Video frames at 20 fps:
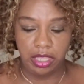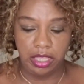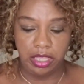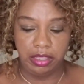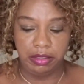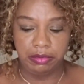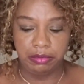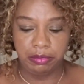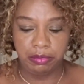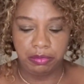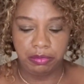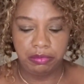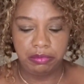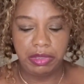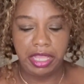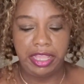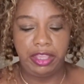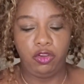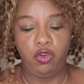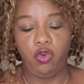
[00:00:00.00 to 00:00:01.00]
My hope
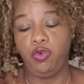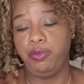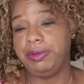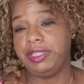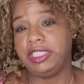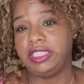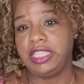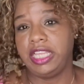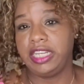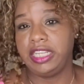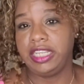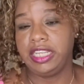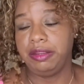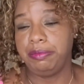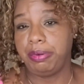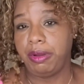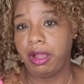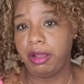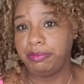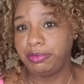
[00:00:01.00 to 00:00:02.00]
is that it
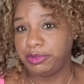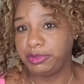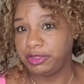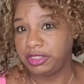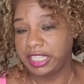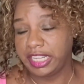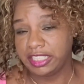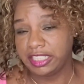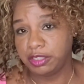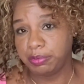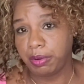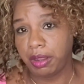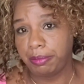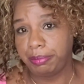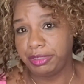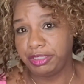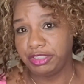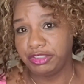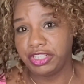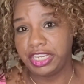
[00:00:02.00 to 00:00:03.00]
gets popular, and
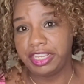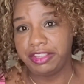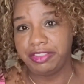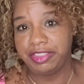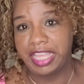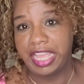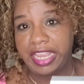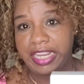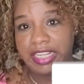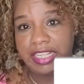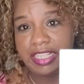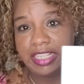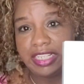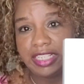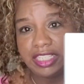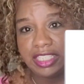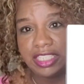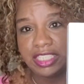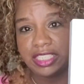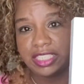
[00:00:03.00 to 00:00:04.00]
that is
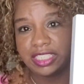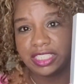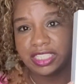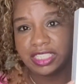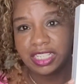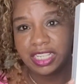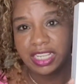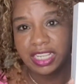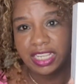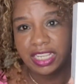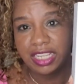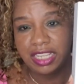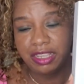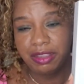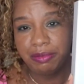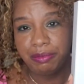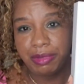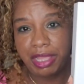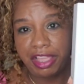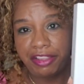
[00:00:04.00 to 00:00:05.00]
my
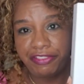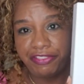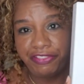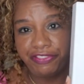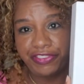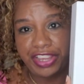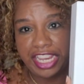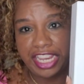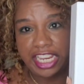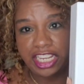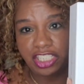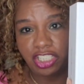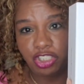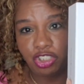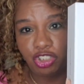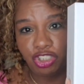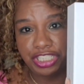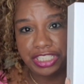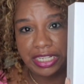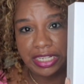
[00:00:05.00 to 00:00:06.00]
face
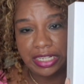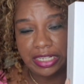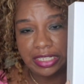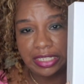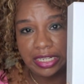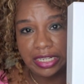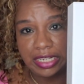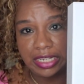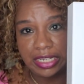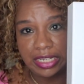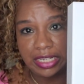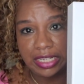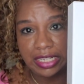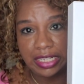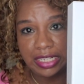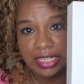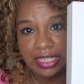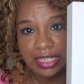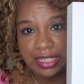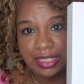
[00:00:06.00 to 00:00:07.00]
genie.
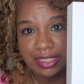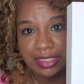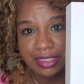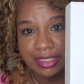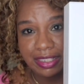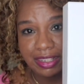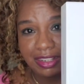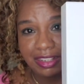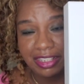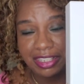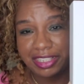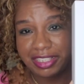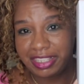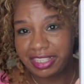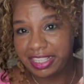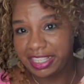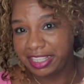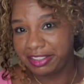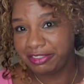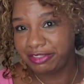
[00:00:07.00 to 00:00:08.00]
My
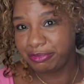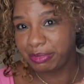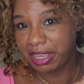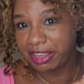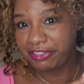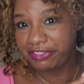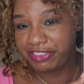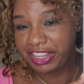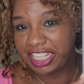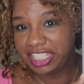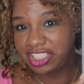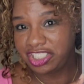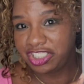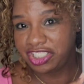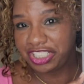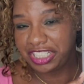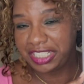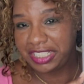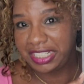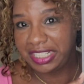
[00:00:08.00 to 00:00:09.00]
face genie,
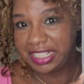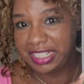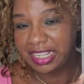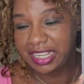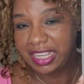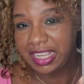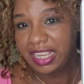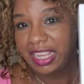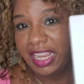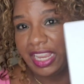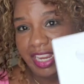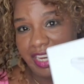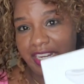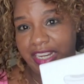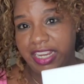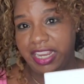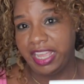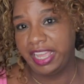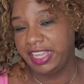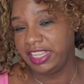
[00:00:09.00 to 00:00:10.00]
and it has
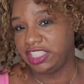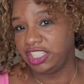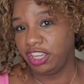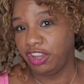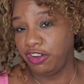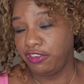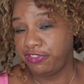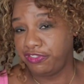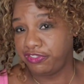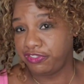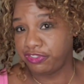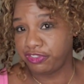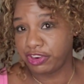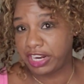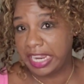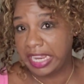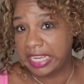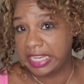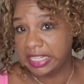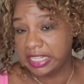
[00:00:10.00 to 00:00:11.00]
a
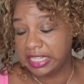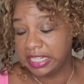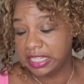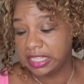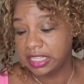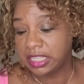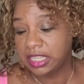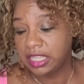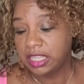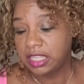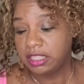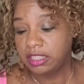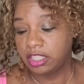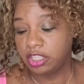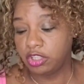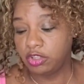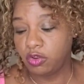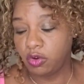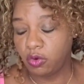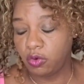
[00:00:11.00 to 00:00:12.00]
friend, the gold
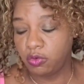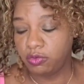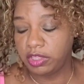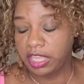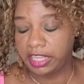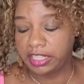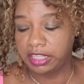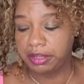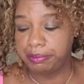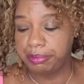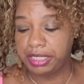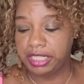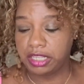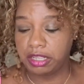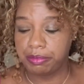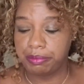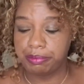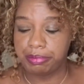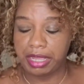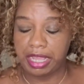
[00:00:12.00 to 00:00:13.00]
that can be combined
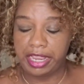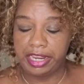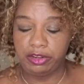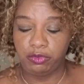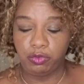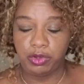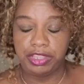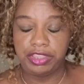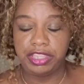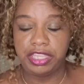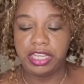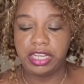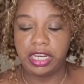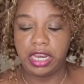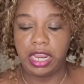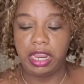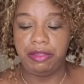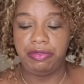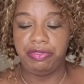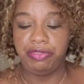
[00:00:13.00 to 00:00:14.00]
with it, and
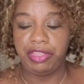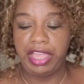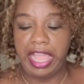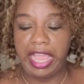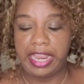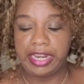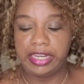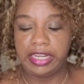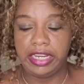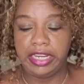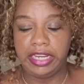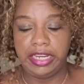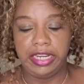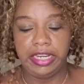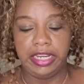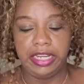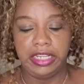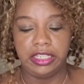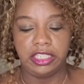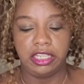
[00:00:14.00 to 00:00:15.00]
that is
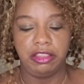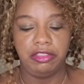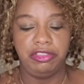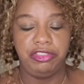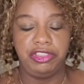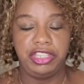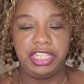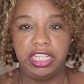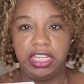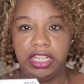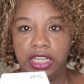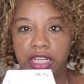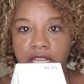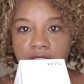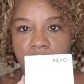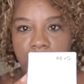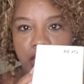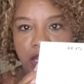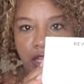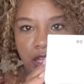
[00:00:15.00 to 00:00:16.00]
the
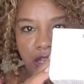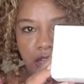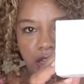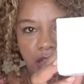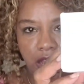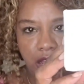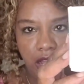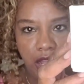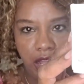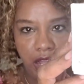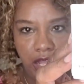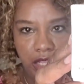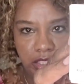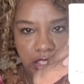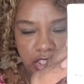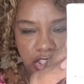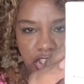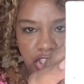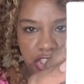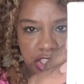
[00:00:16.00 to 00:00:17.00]

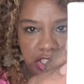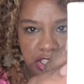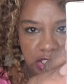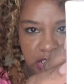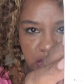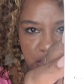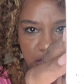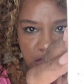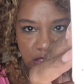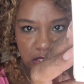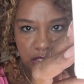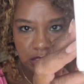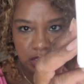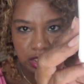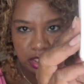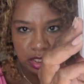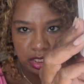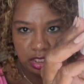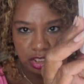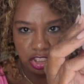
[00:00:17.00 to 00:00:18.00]
collagen
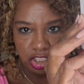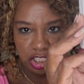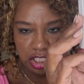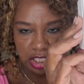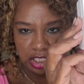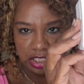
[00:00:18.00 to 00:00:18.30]
jelly.